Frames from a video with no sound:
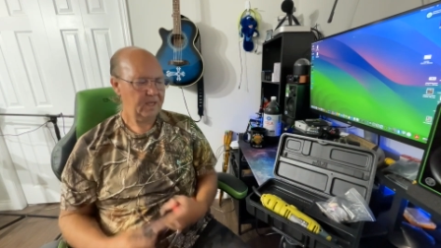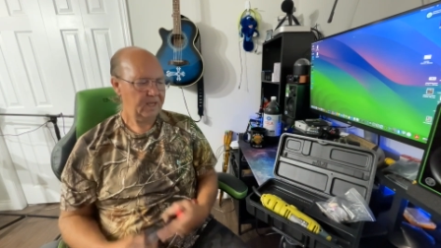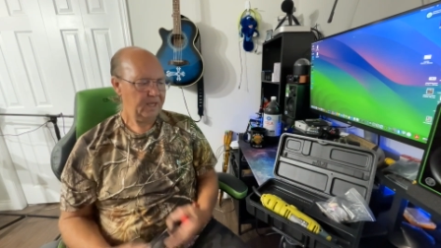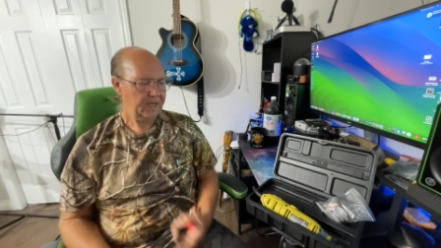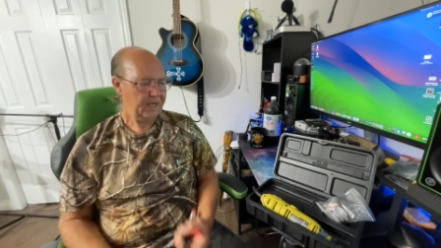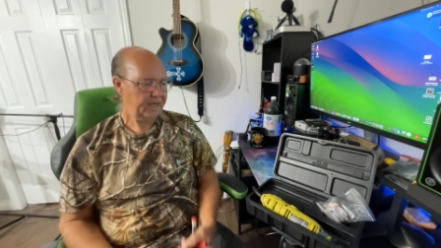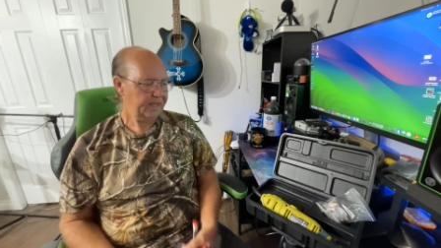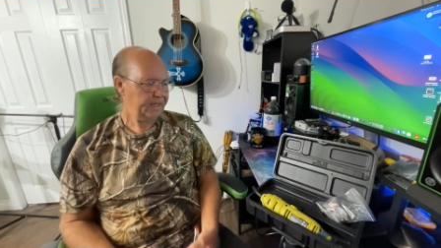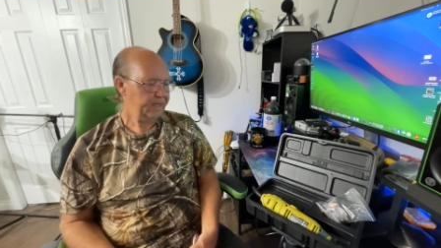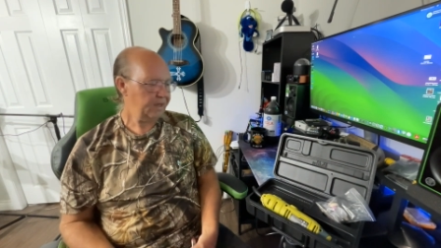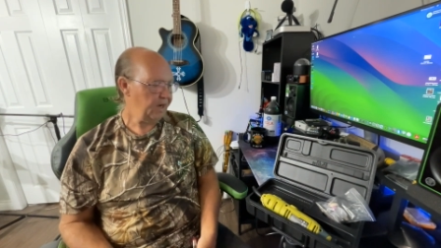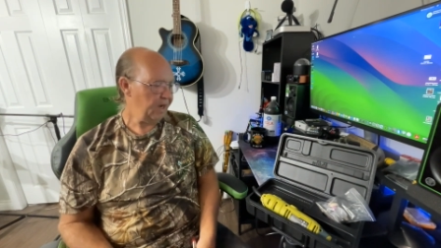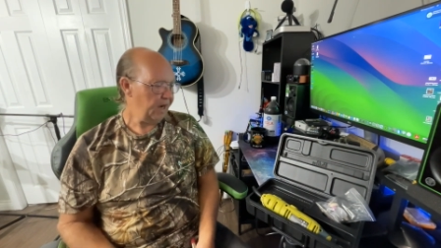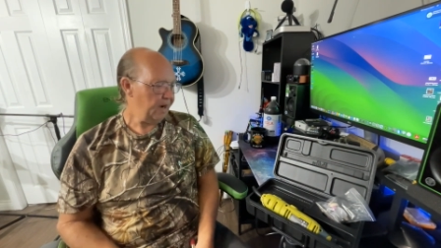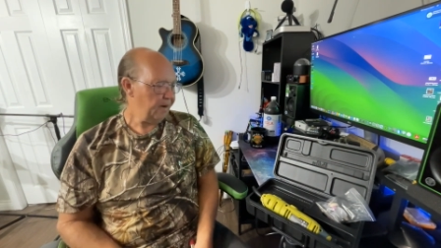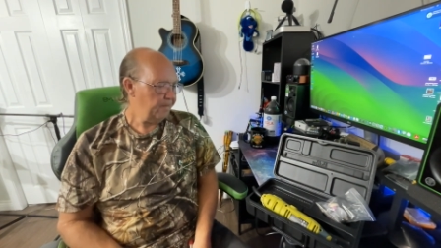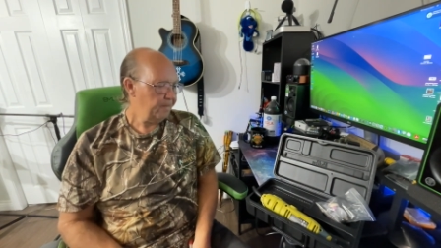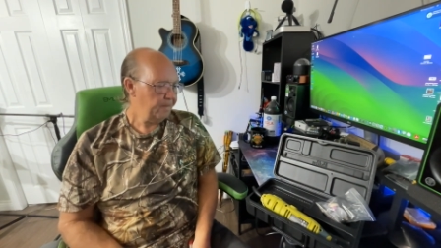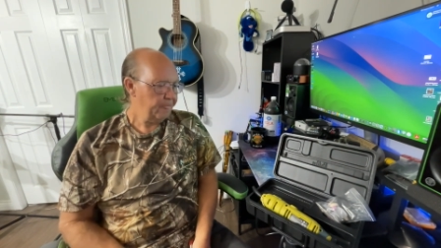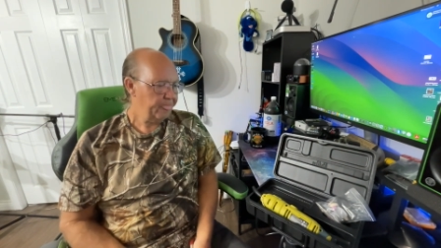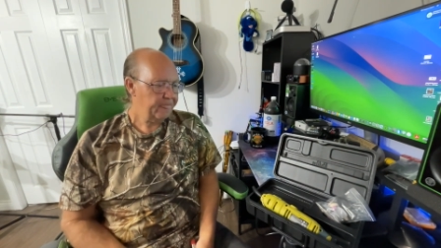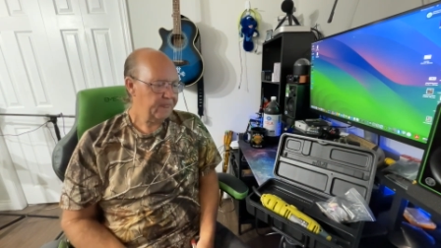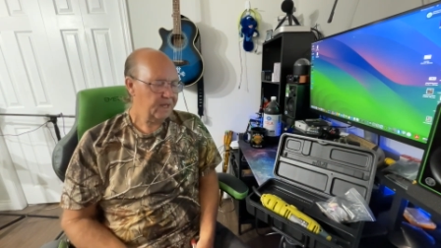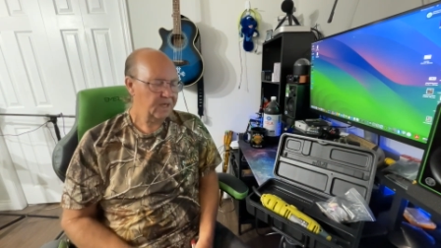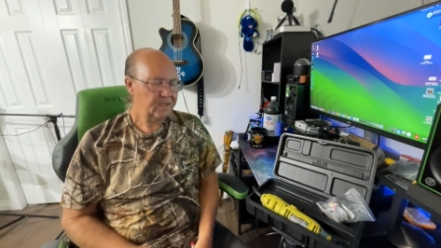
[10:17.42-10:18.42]
Anyhow,
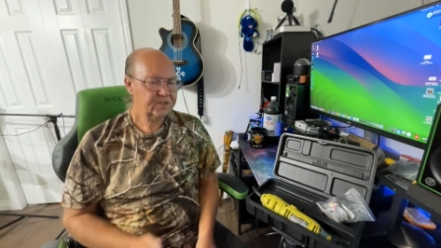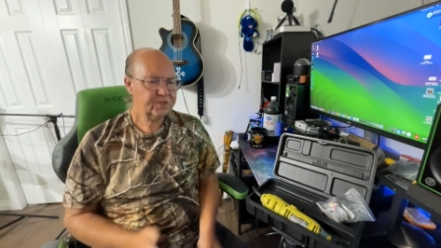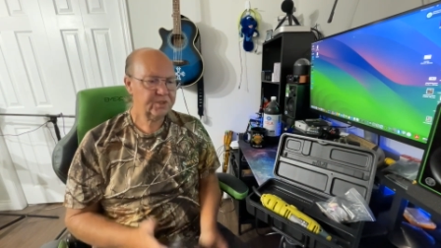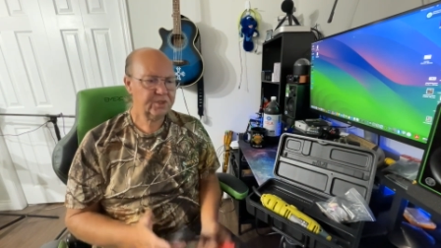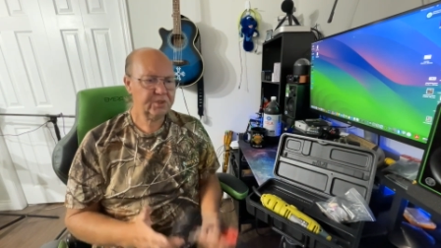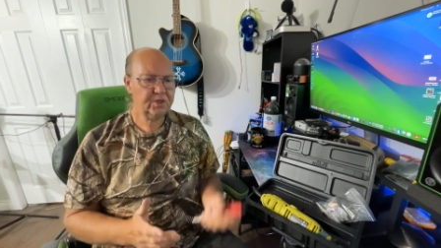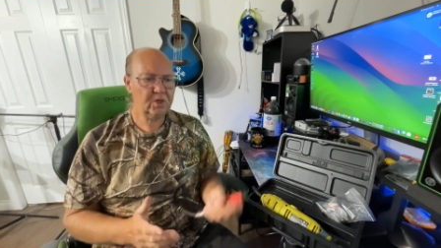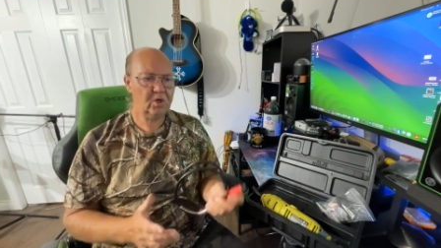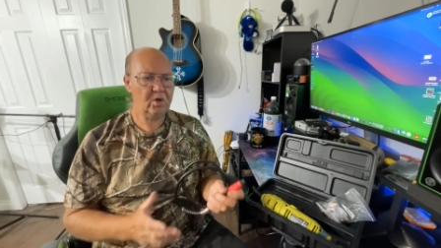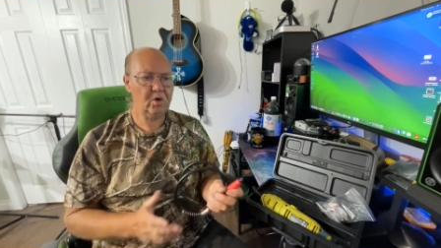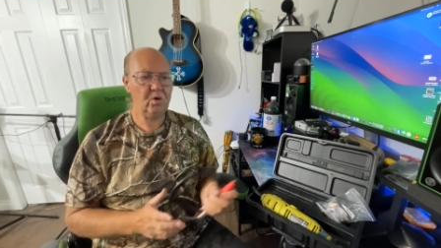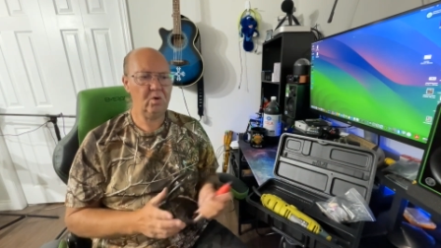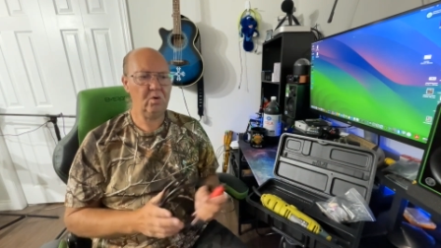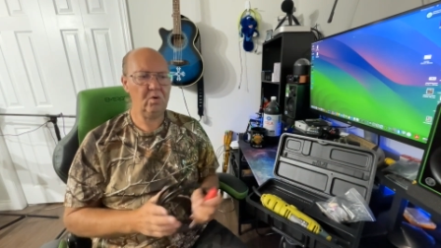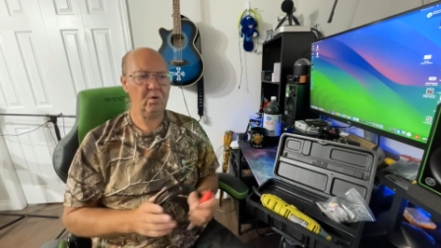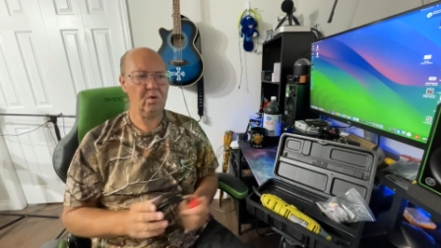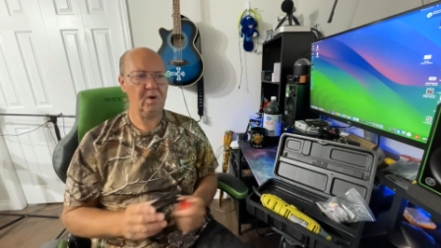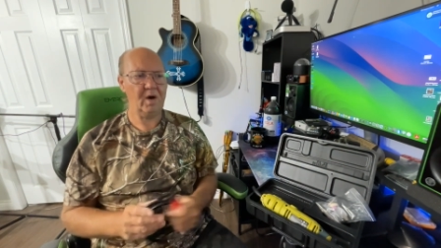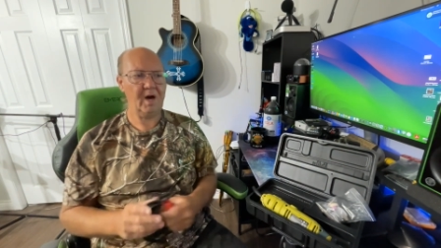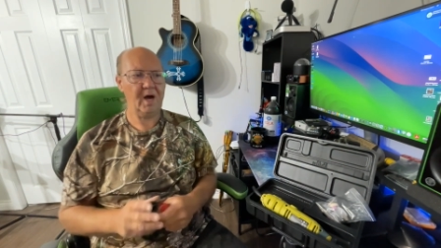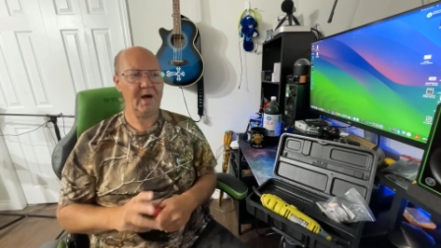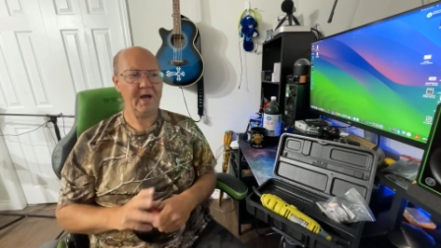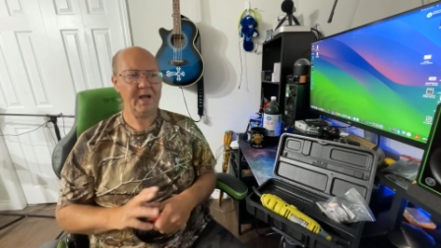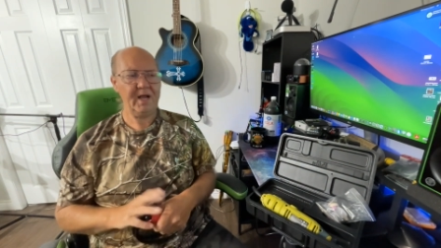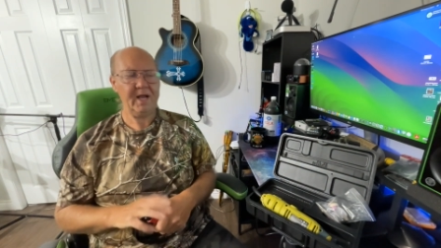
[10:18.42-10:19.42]
so
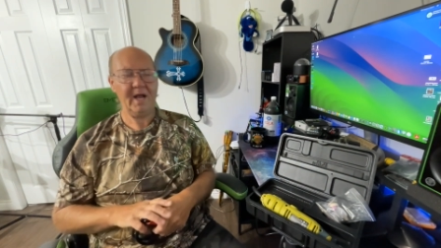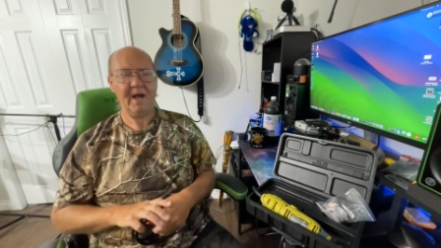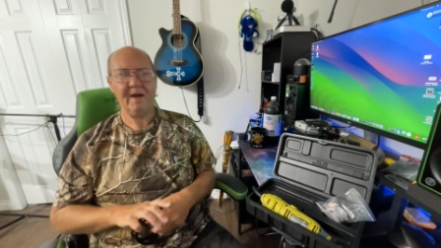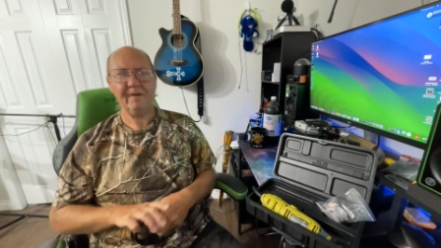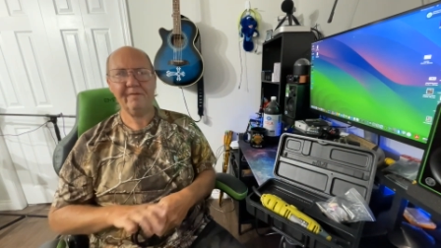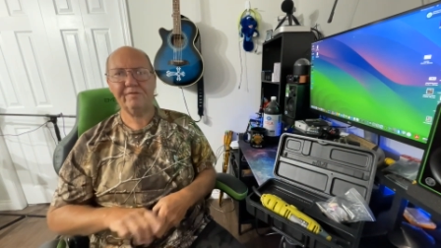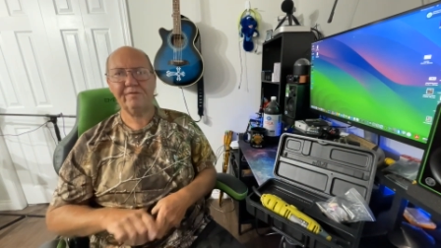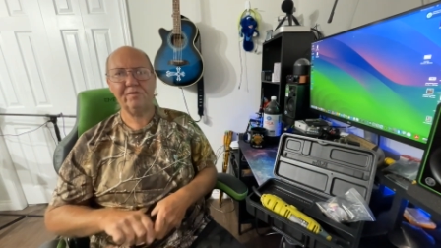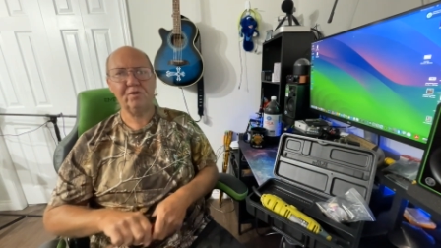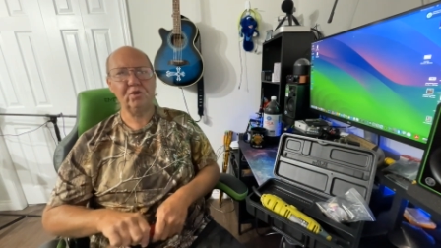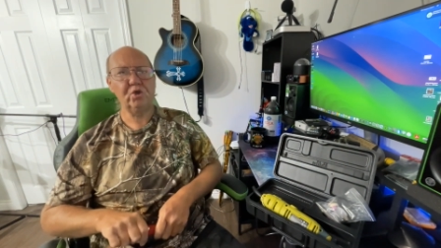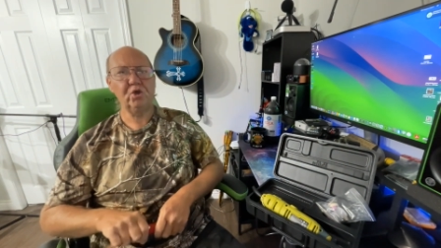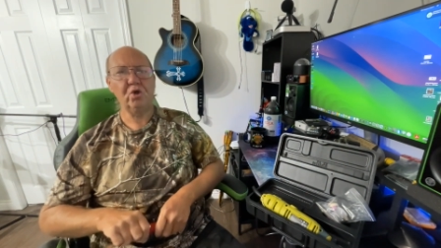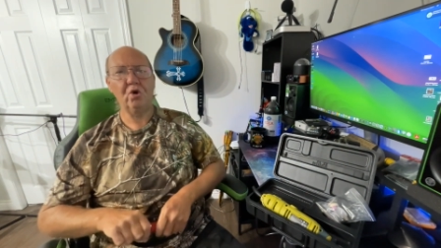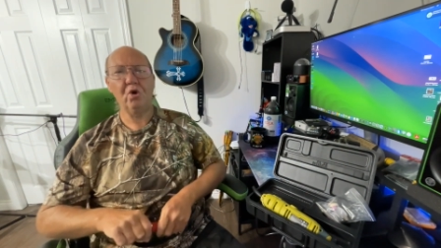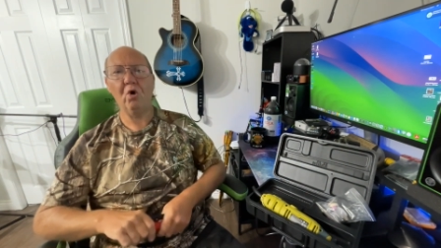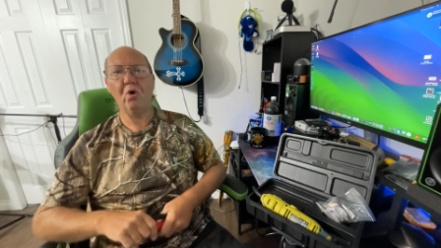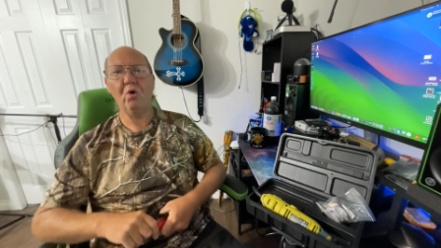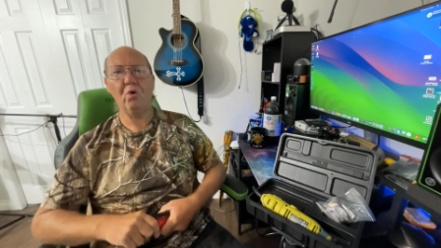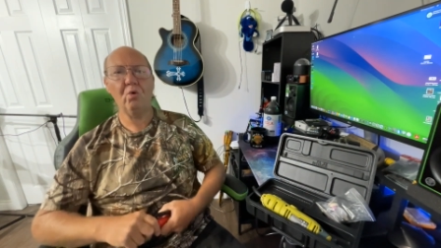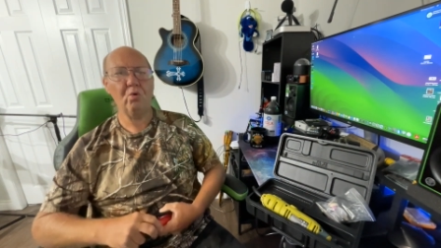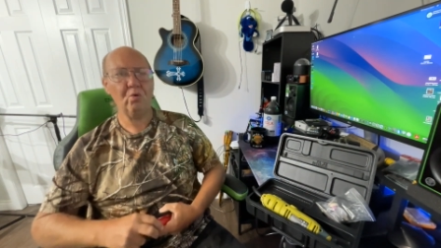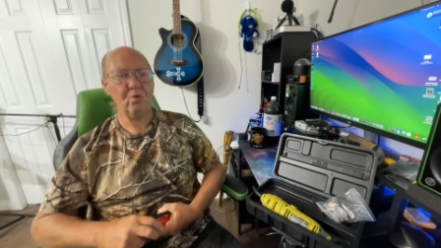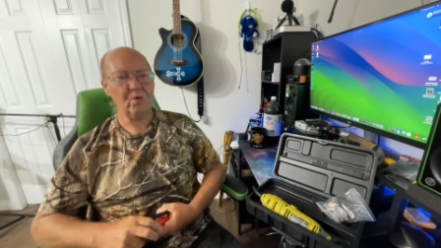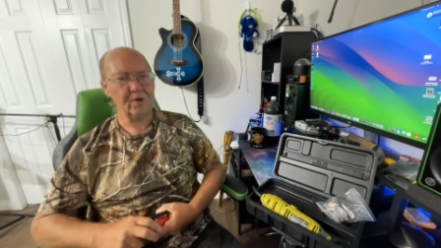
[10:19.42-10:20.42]
I have
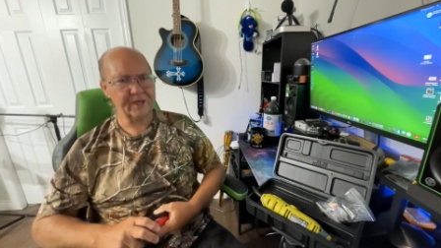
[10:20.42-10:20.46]
no